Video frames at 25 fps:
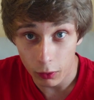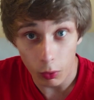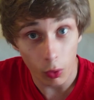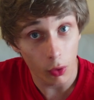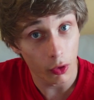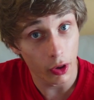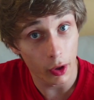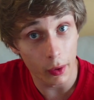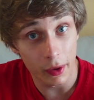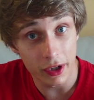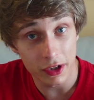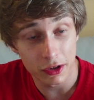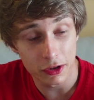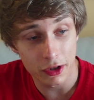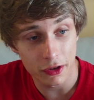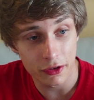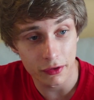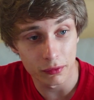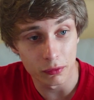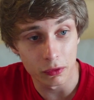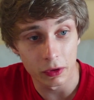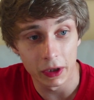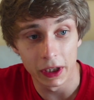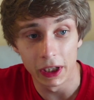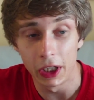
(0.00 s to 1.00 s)
although it
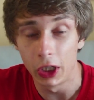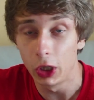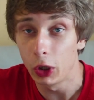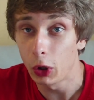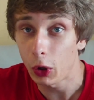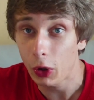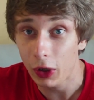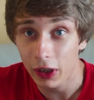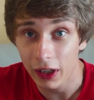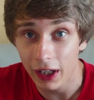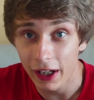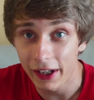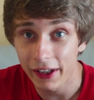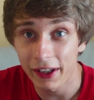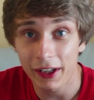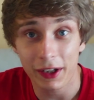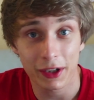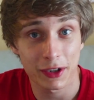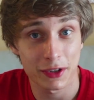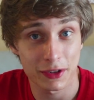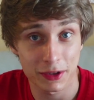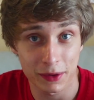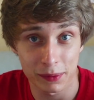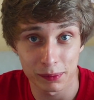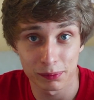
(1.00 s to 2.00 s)
doesn't really look like it
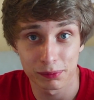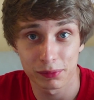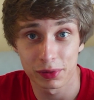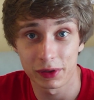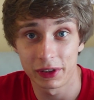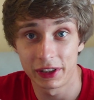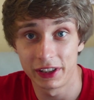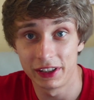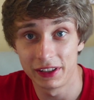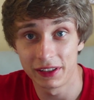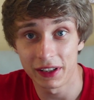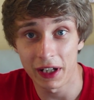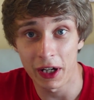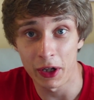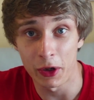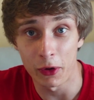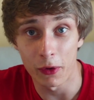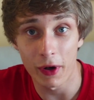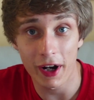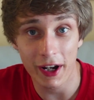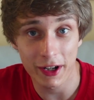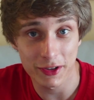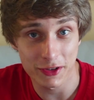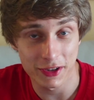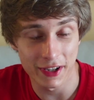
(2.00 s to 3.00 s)
because I'm pretty
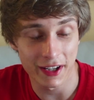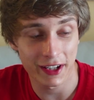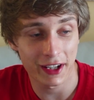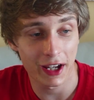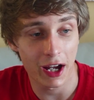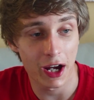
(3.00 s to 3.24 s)
anorexic.